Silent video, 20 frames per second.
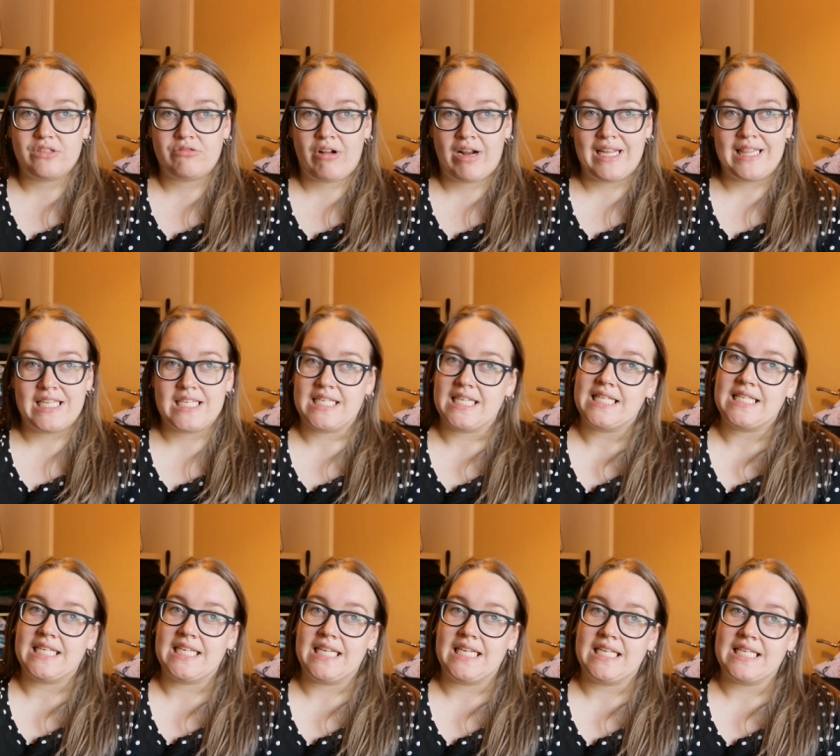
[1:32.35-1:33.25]
It's right in the
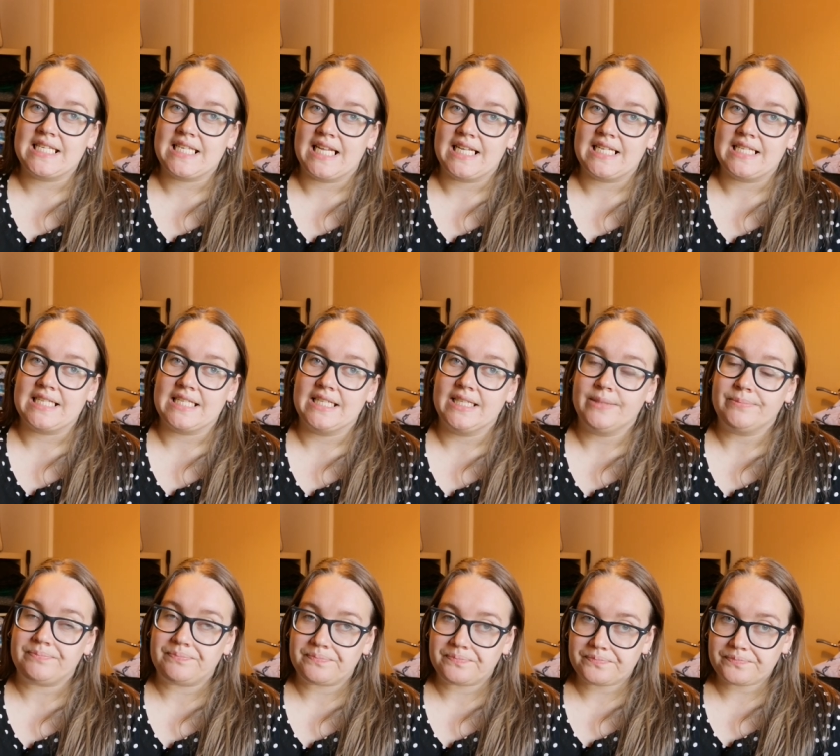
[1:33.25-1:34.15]
city
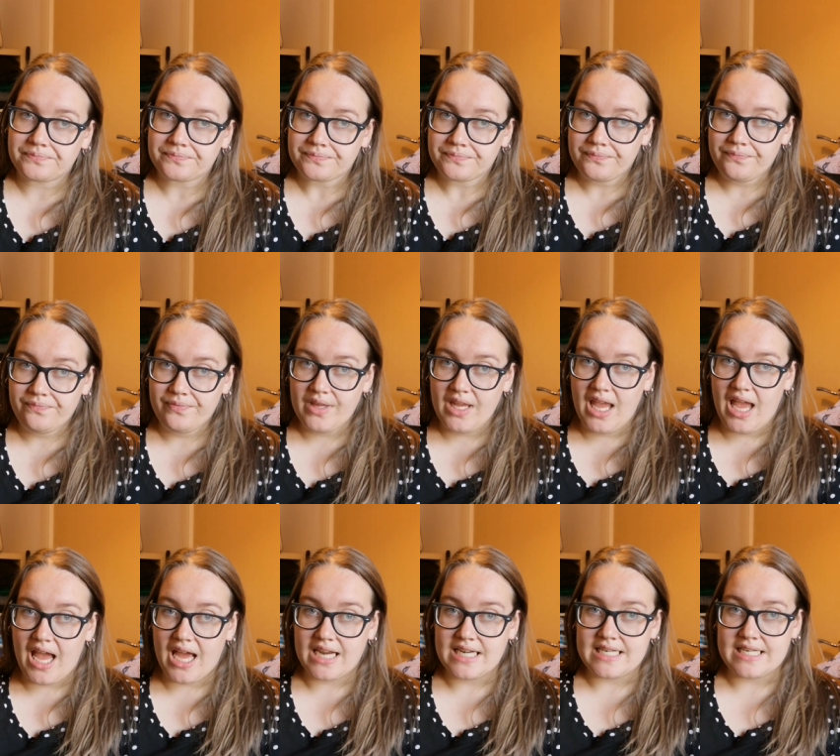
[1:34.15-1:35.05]
centre,
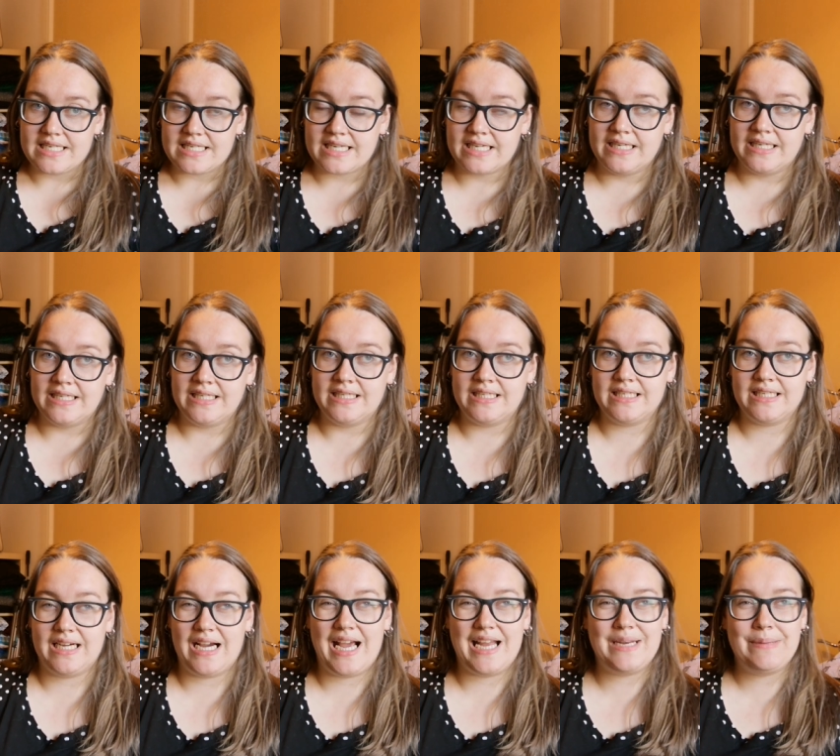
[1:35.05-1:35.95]
and
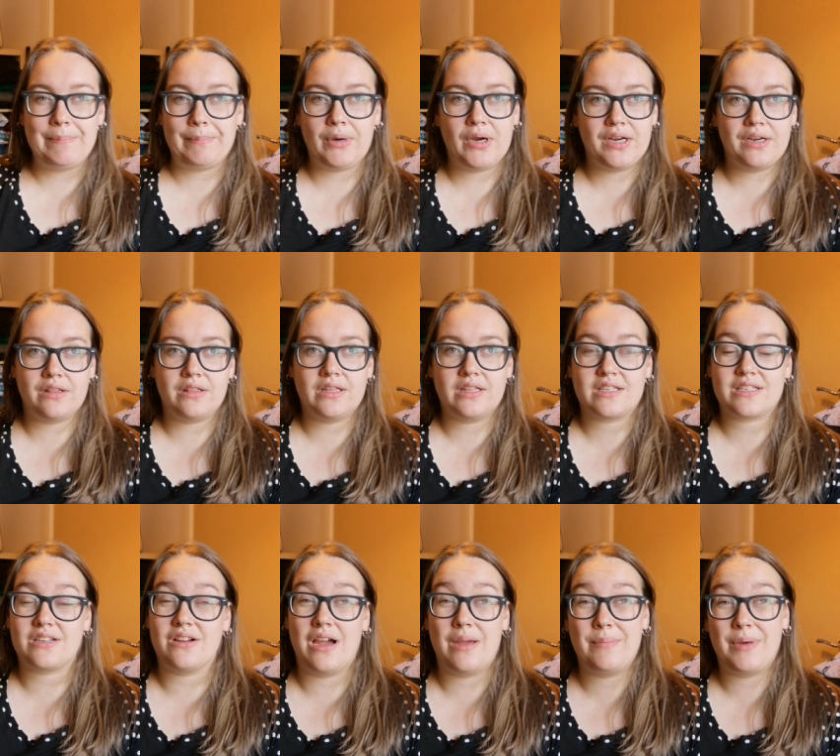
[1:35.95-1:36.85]
I didn't buy anything
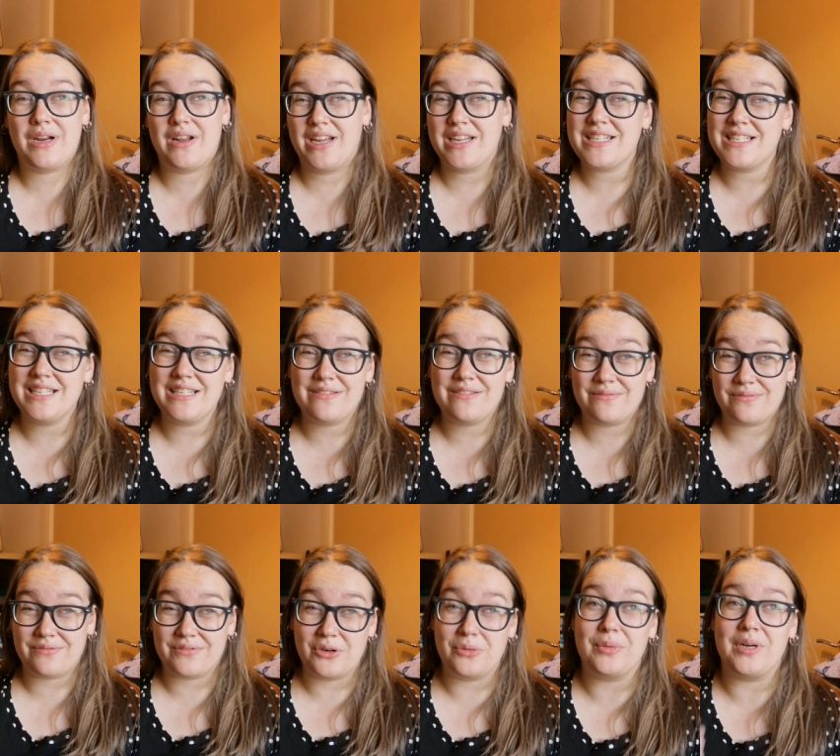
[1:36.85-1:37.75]
this time, and I actually
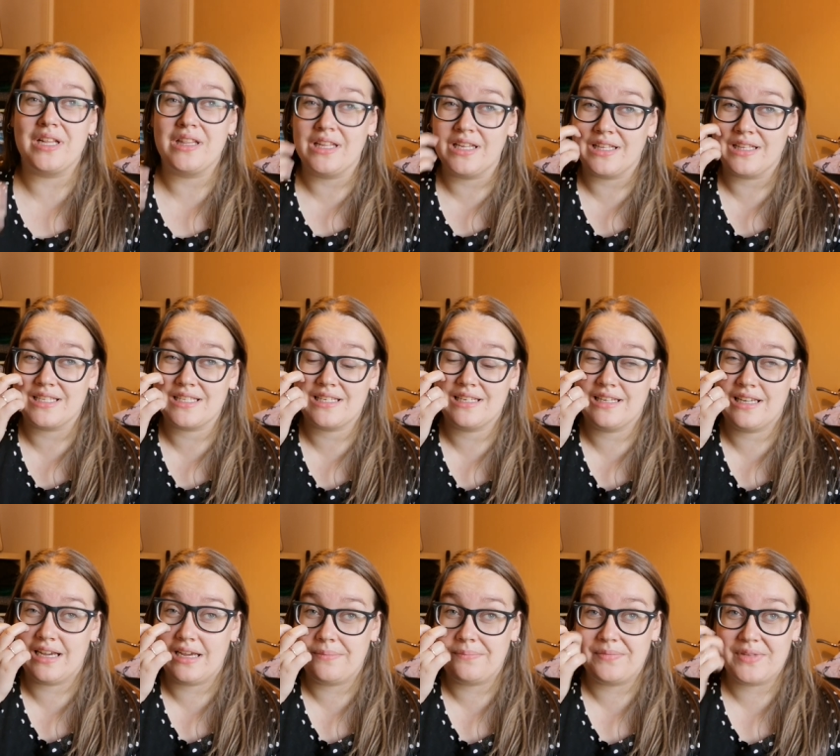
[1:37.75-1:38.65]
didn't film anything
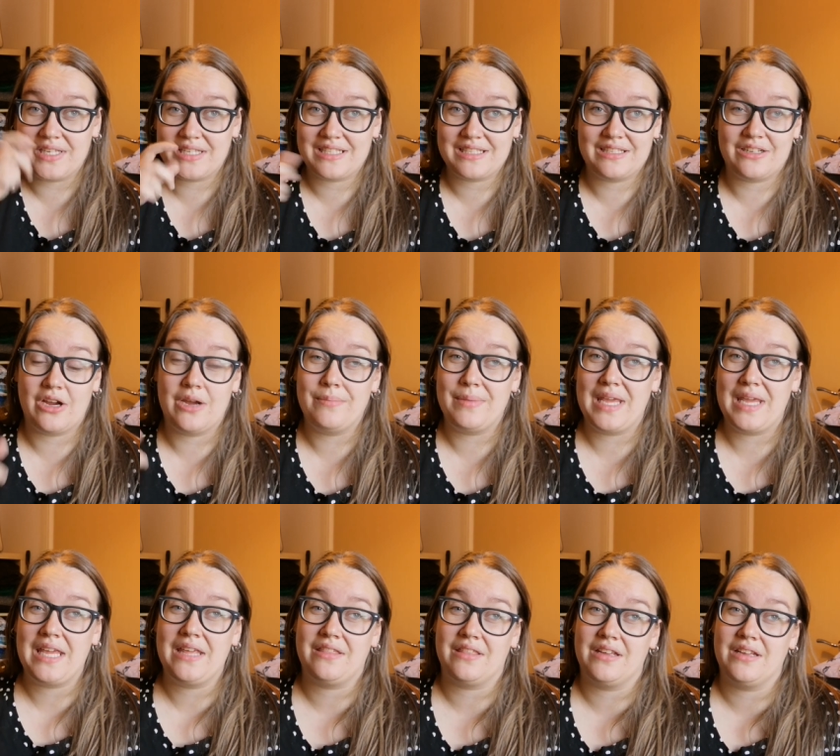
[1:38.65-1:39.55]
this
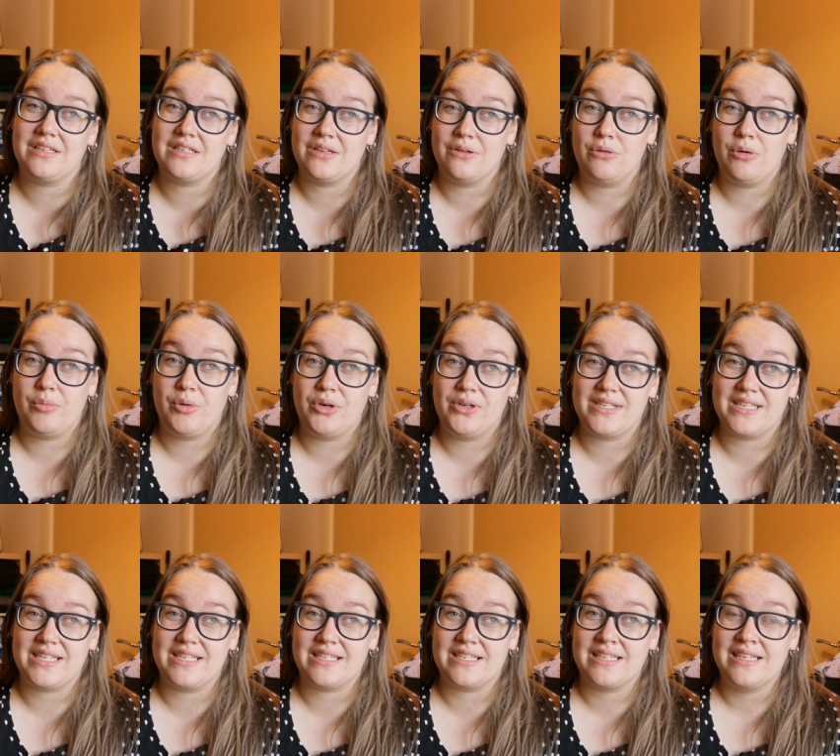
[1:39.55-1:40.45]
time either, so
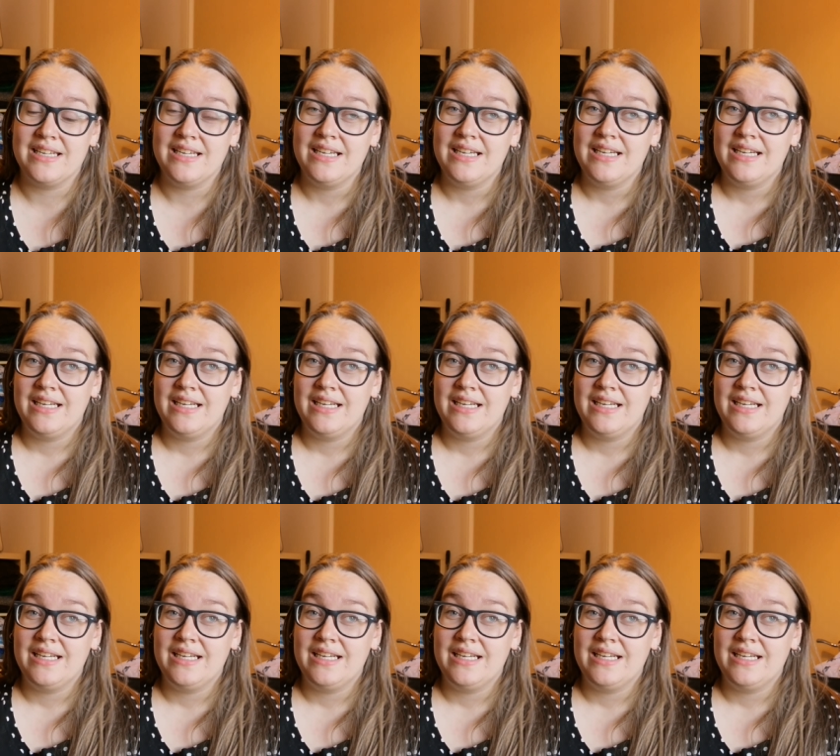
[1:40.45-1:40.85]
apologies